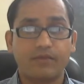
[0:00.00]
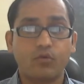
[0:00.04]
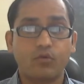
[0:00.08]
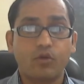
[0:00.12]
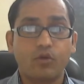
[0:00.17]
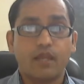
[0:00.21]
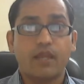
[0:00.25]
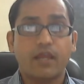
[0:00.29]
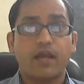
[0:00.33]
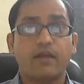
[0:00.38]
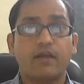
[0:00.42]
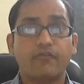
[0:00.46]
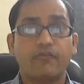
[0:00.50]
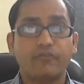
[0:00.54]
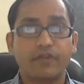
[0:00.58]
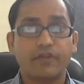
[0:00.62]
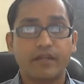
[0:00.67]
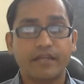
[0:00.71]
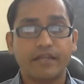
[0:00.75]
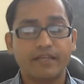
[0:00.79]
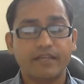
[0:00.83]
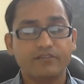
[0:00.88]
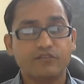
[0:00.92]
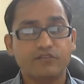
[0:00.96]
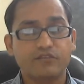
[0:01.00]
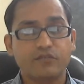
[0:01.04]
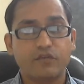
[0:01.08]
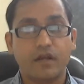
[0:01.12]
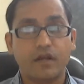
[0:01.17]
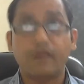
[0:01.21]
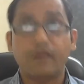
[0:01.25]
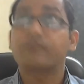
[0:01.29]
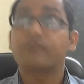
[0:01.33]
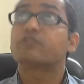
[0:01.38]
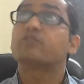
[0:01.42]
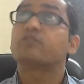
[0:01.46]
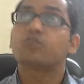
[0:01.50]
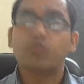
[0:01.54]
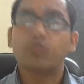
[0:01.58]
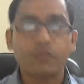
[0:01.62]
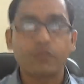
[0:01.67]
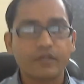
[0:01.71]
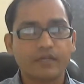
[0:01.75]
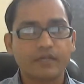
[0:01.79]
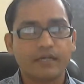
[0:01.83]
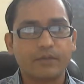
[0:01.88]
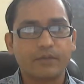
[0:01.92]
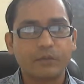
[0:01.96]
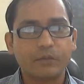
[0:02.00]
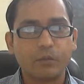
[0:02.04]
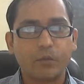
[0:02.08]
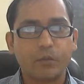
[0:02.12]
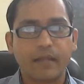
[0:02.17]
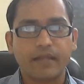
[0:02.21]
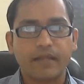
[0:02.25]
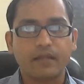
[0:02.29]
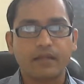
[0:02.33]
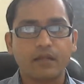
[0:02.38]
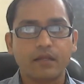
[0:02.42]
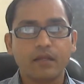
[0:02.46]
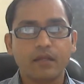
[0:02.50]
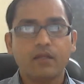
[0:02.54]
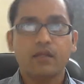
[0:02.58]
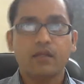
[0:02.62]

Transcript: okay, 100 days of Narendra Modi government